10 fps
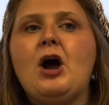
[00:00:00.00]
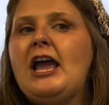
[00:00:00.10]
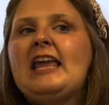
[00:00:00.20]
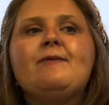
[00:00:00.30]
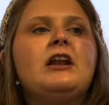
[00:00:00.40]

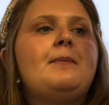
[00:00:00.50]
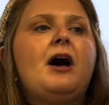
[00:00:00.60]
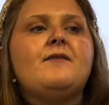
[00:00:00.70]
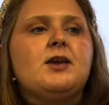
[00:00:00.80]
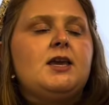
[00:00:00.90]
even
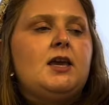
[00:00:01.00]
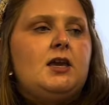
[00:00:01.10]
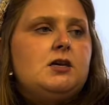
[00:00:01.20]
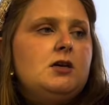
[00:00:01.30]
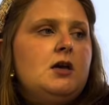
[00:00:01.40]
above
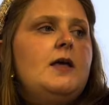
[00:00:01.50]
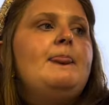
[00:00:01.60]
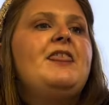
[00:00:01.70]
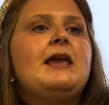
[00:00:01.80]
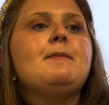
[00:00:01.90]
EE?
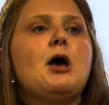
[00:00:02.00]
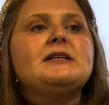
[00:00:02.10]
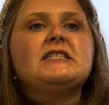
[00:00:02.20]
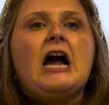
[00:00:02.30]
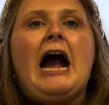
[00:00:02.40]
The
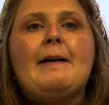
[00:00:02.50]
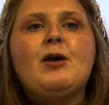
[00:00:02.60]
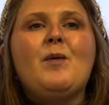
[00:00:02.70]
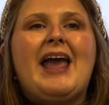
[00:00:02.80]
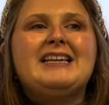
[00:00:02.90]
most
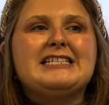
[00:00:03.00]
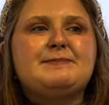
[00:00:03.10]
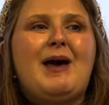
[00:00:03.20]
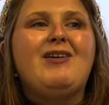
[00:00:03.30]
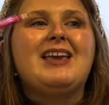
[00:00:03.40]
common way to
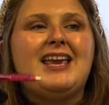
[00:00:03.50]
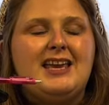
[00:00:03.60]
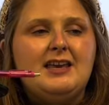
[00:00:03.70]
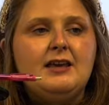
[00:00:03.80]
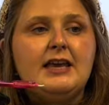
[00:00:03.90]
spell
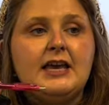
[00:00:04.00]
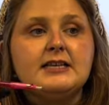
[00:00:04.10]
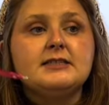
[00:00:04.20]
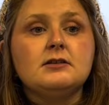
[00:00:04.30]
E is?